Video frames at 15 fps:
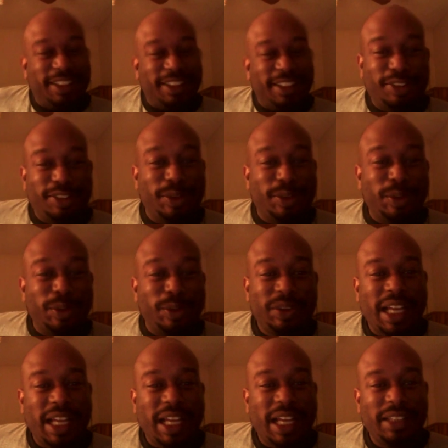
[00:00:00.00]
Two
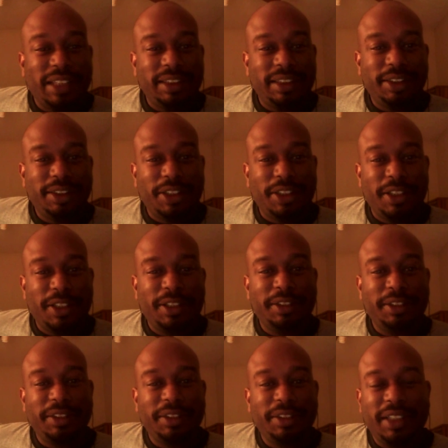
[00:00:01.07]
talented,
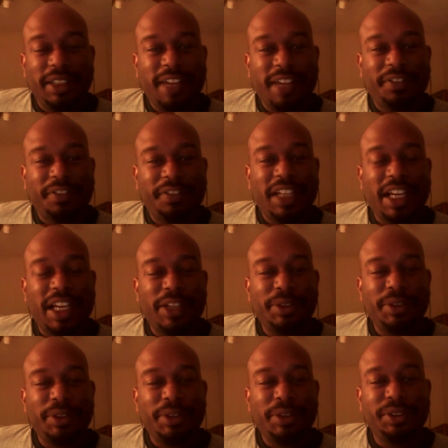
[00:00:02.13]
young, high
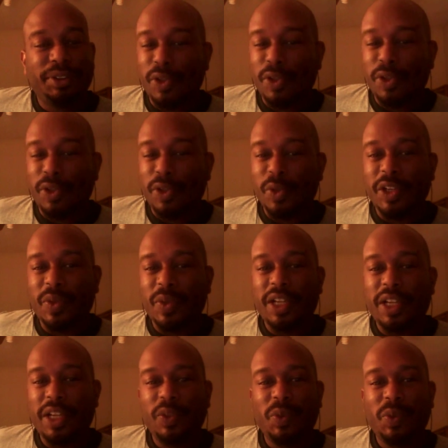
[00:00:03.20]
flyers, know the way
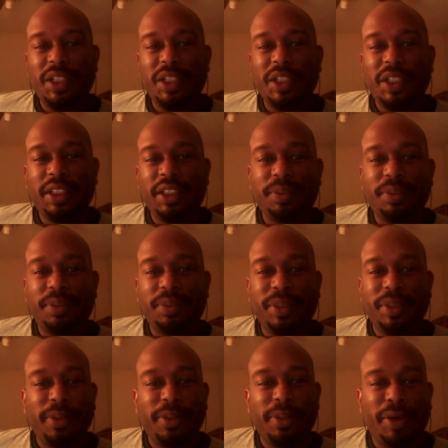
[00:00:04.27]
around the rings,
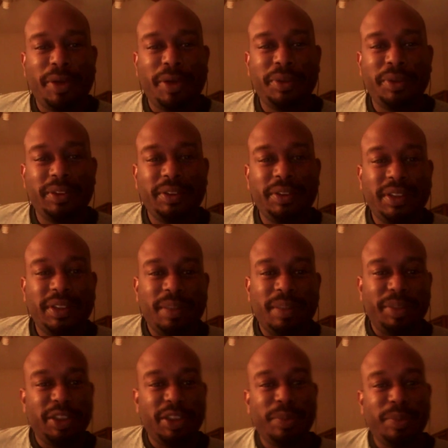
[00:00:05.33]
pillar to post,
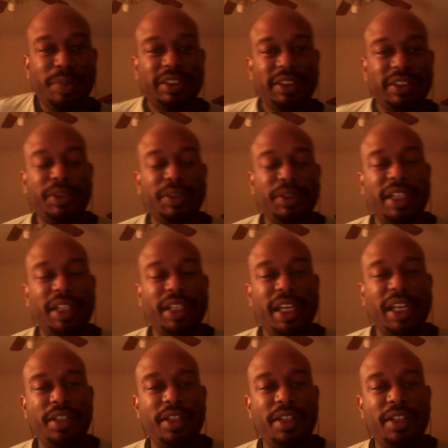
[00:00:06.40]
put them in a steel
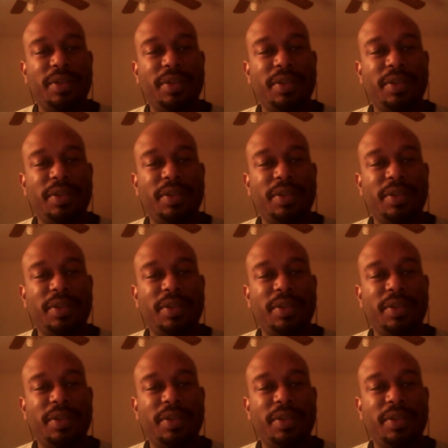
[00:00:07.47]
cage.